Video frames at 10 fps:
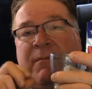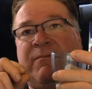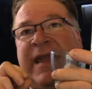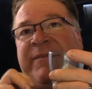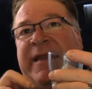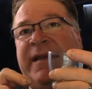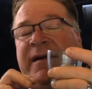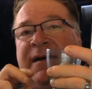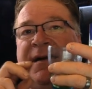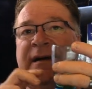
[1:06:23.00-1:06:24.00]
maybe
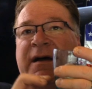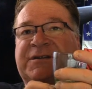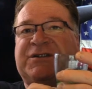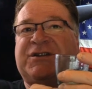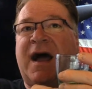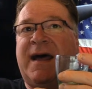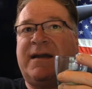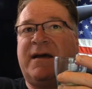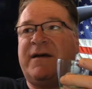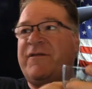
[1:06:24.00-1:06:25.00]
a, a
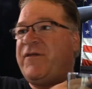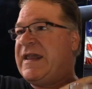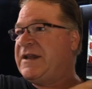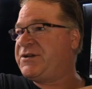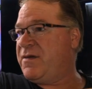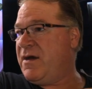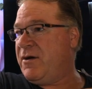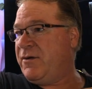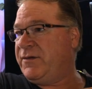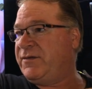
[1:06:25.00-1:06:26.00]
shot of each of
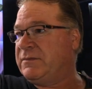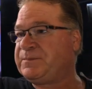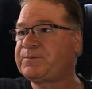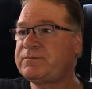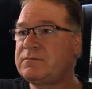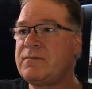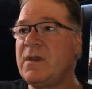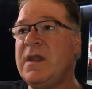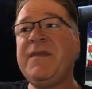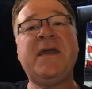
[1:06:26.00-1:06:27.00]
those,
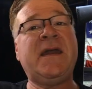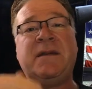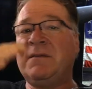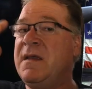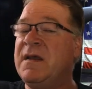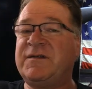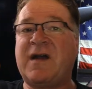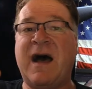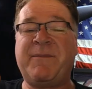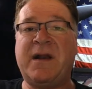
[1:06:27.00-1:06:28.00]
and then
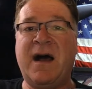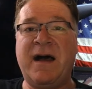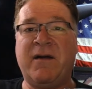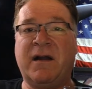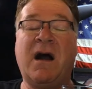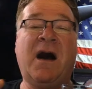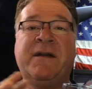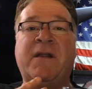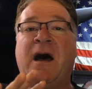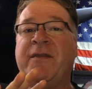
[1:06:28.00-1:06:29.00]
top it off or
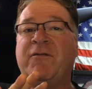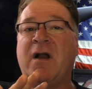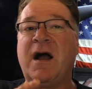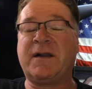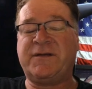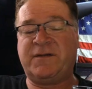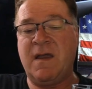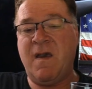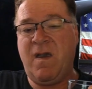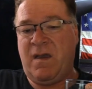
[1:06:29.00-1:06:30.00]
on on the rocks.
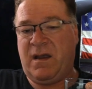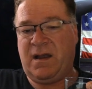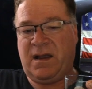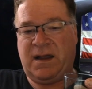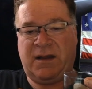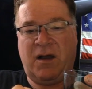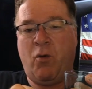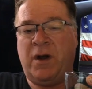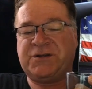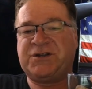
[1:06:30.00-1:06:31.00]
Uh,
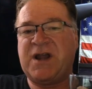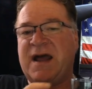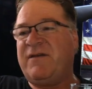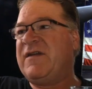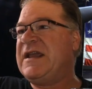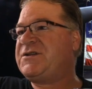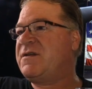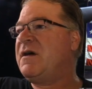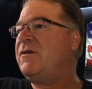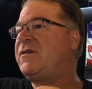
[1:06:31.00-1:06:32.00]
one shot of each
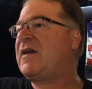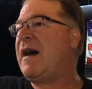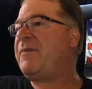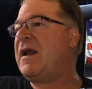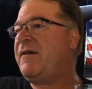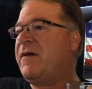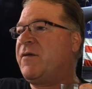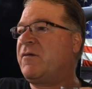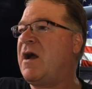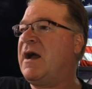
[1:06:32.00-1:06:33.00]
of those, top it off
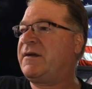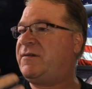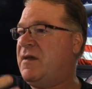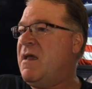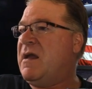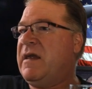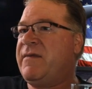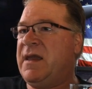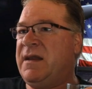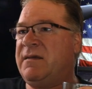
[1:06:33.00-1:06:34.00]
on the rocks,
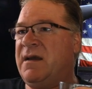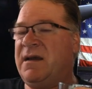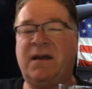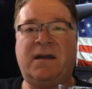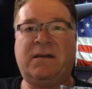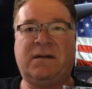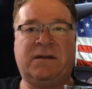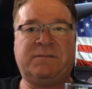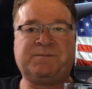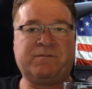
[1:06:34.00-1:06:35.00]
and then uh,
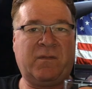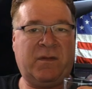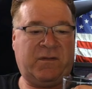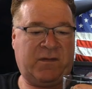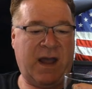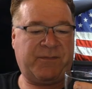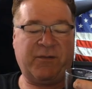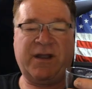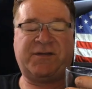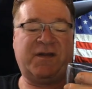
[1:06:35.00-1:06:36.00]
um, top
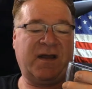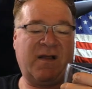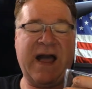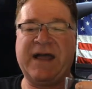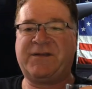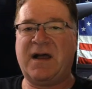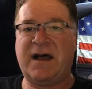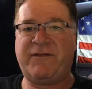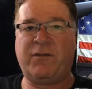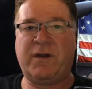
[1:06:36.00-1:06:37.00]
the rest of the glass
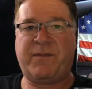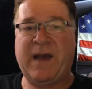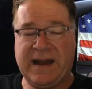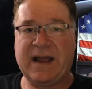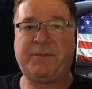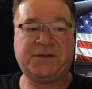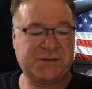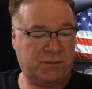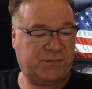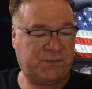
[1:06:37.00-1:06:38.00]
off with pineapple
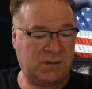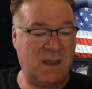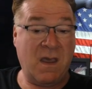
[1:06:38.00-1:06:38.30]
juice.